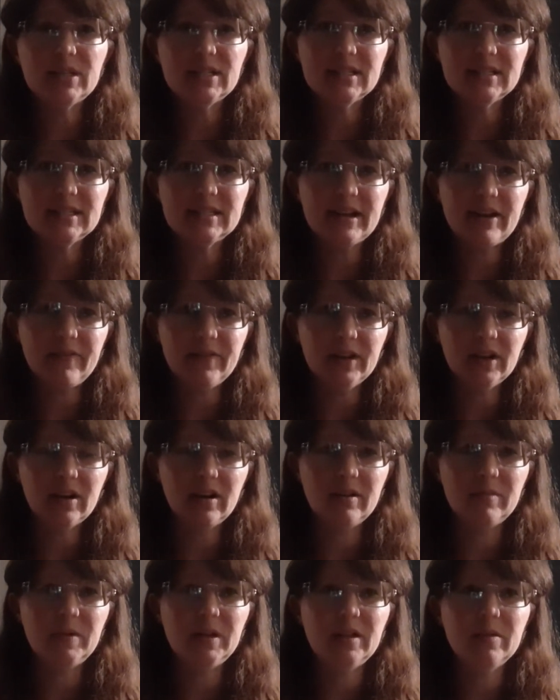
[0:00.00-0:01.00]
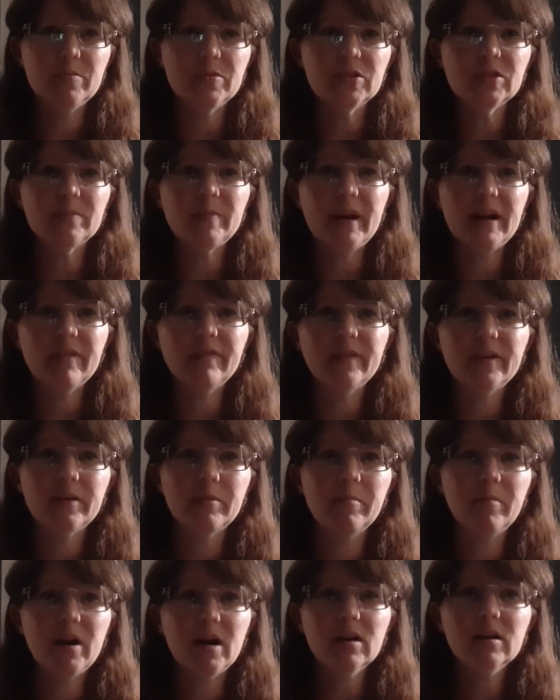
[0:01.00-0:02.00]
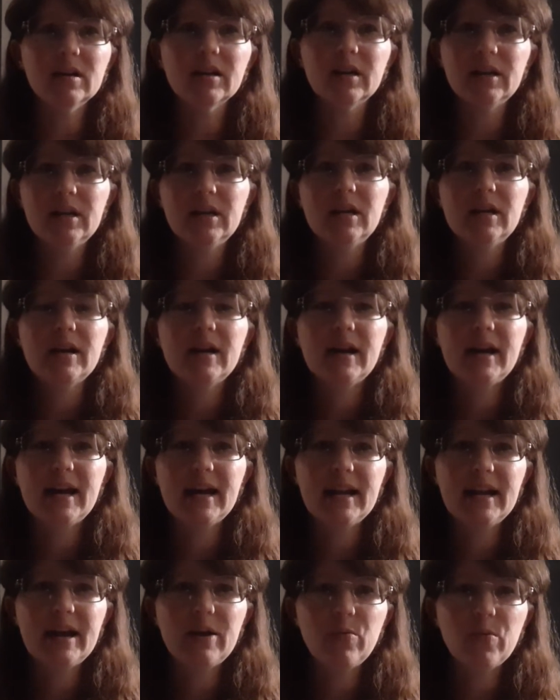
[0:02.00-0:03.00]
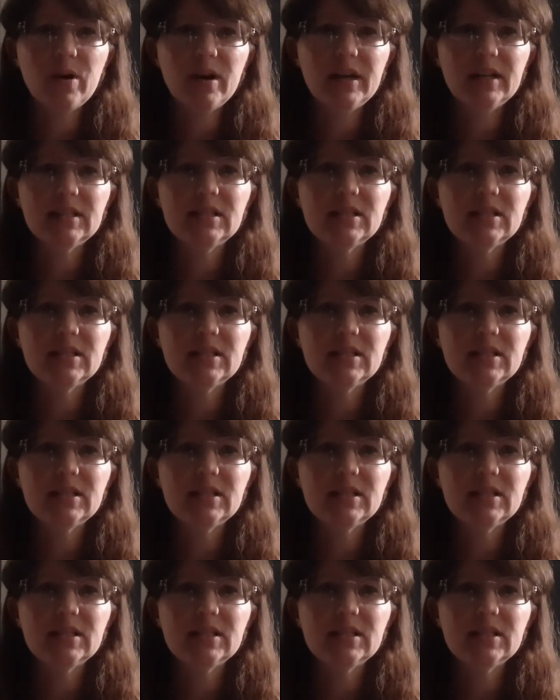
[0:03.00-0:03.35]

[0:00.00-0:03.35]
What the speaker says: is definitely going to be the most bang for your buck. And I wanted